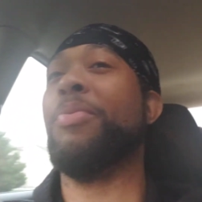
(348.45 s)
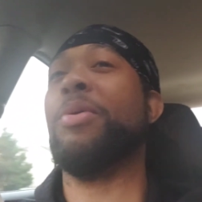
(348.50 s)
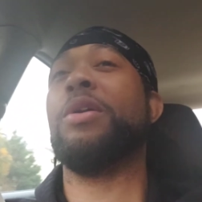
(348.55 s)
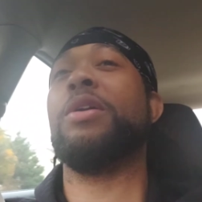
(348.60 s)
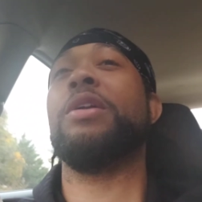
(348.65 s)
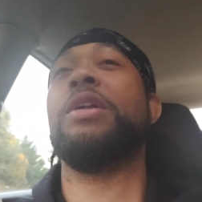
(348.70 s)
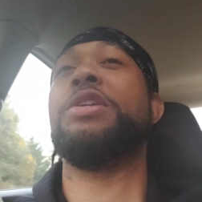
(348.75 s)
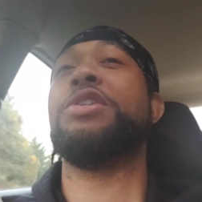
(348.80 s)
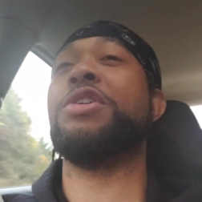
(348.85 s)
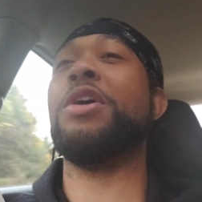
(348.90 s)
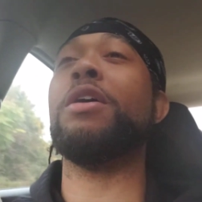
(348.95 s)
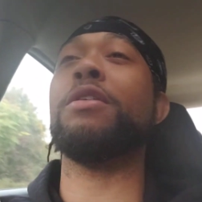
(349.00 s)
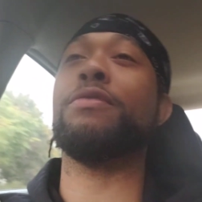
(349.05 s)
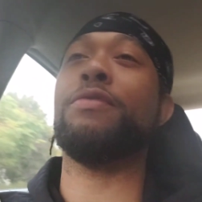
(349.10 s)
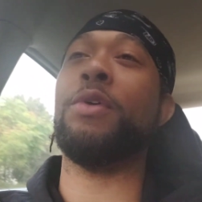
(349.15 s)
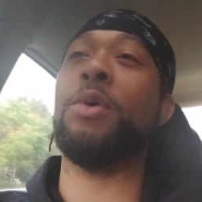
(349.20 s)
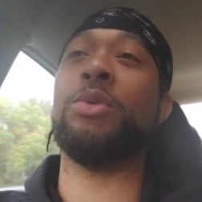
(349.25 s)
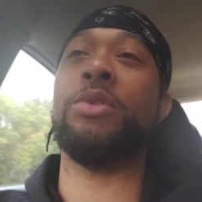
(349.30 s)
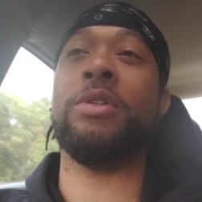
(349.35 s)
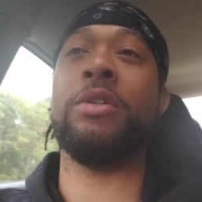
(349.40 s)
put in a junk
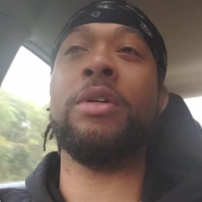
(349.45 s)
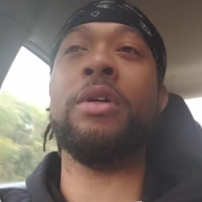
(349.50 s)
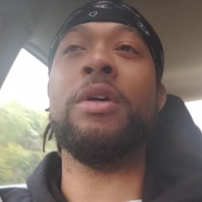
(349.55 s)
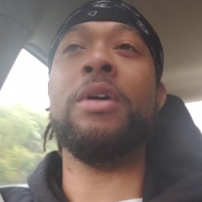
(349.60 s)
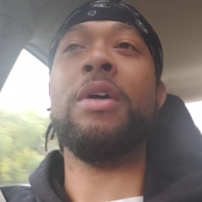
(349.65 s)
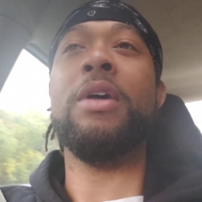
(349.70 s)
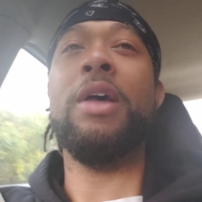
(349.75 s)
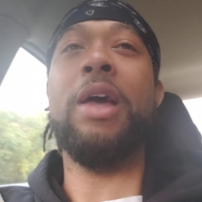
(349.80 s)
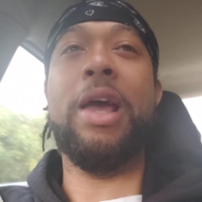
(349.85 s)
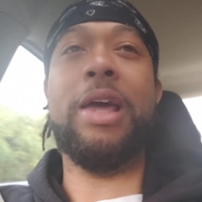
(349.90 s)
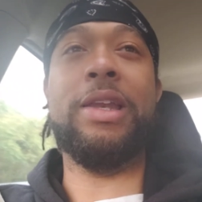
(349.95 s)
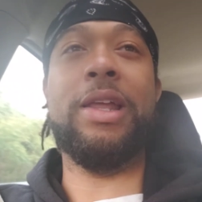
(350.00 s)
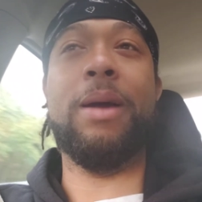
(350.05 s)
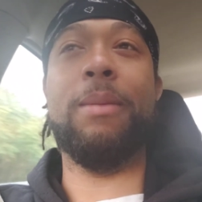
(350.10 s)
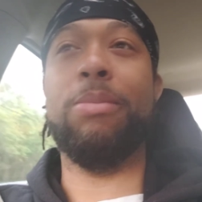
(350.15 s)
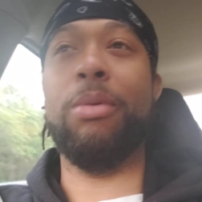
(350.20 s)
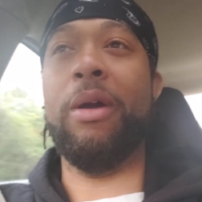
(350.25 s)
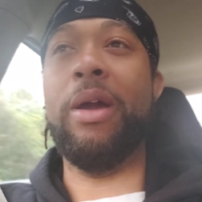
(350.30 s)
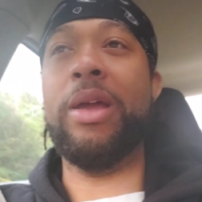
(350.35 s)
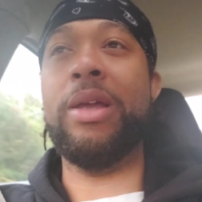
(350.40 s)
folder in
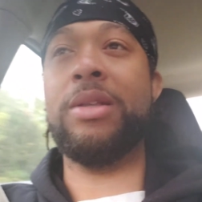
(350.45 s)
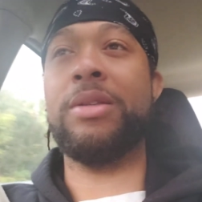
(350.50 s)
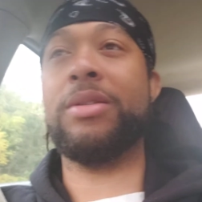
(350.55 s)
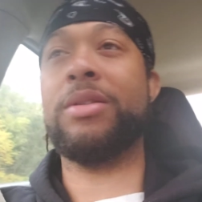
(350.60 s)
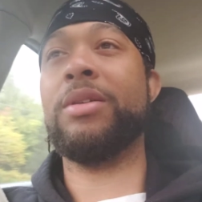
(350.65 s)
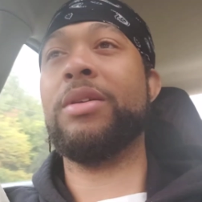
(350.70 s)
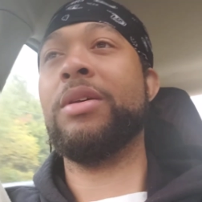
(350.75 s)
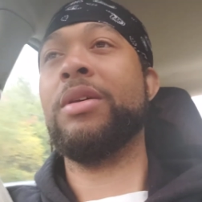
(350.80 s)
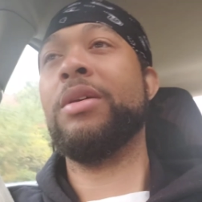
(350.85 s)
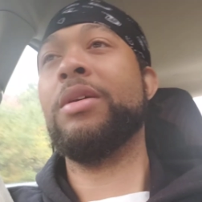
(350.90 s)
their brains.